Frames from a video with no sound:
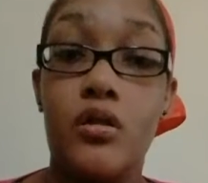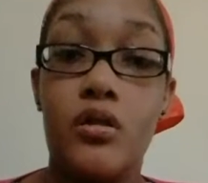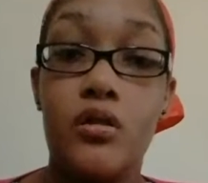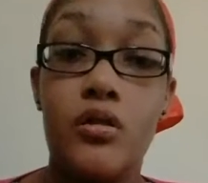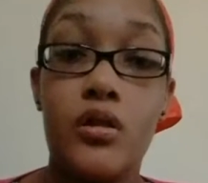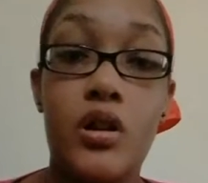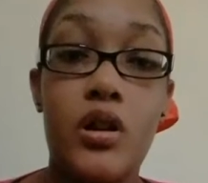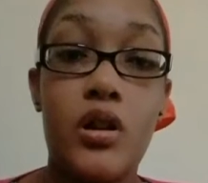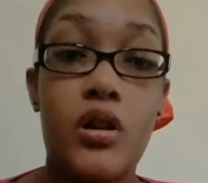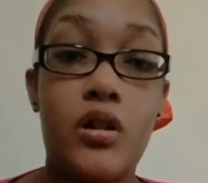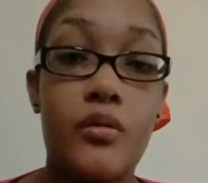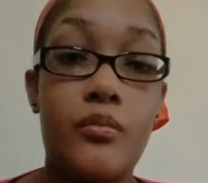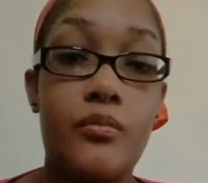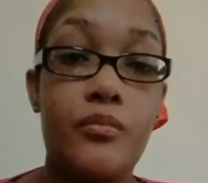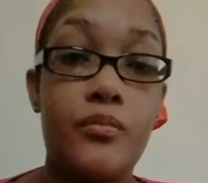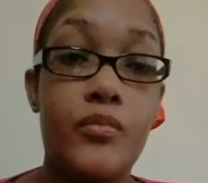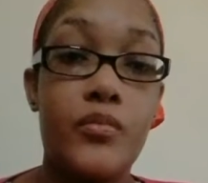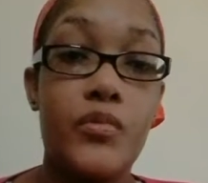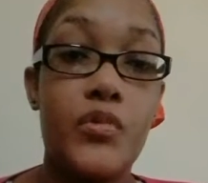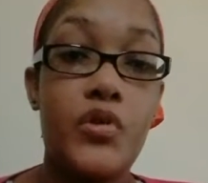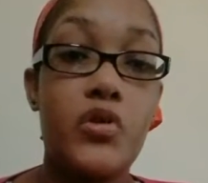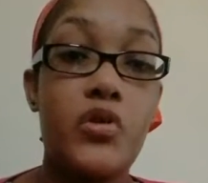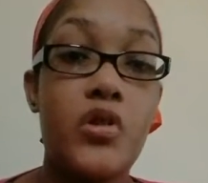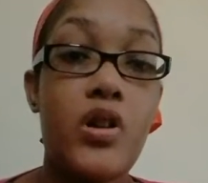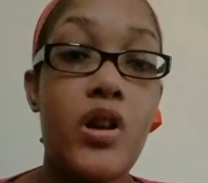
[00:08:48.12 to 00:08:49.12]
um,
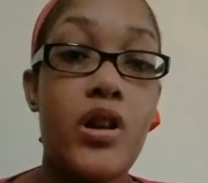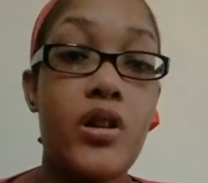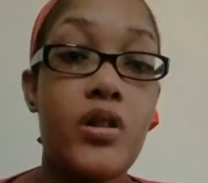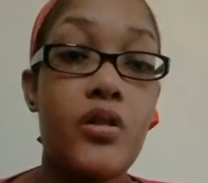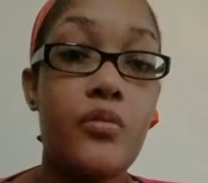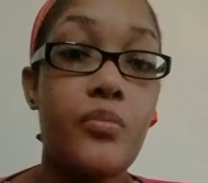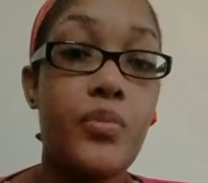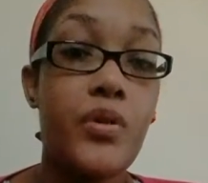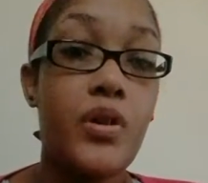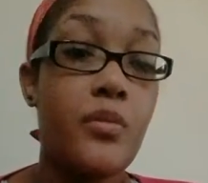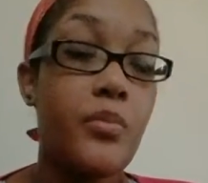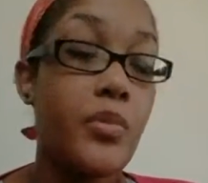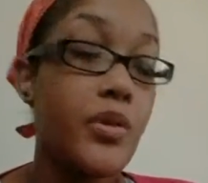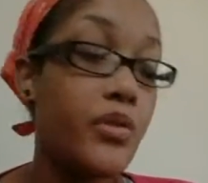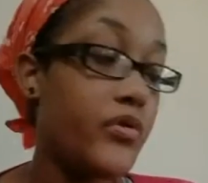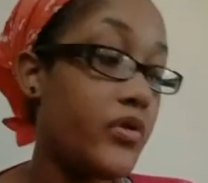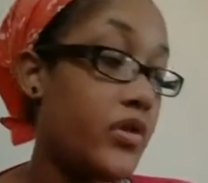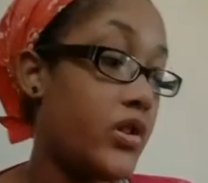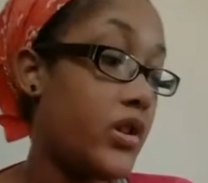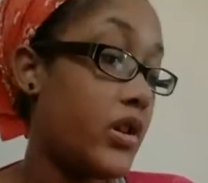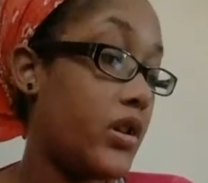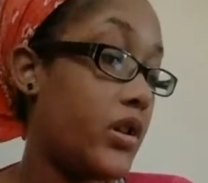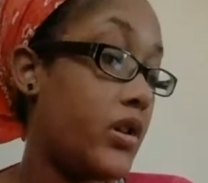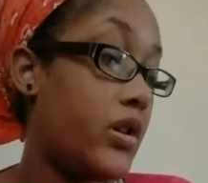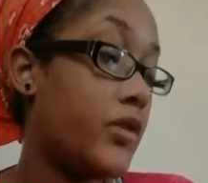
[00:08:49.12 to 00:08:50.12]
trying to pump every
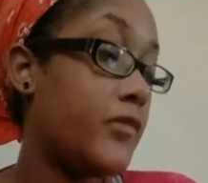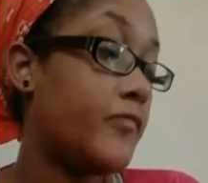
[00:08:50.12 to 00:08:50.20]
day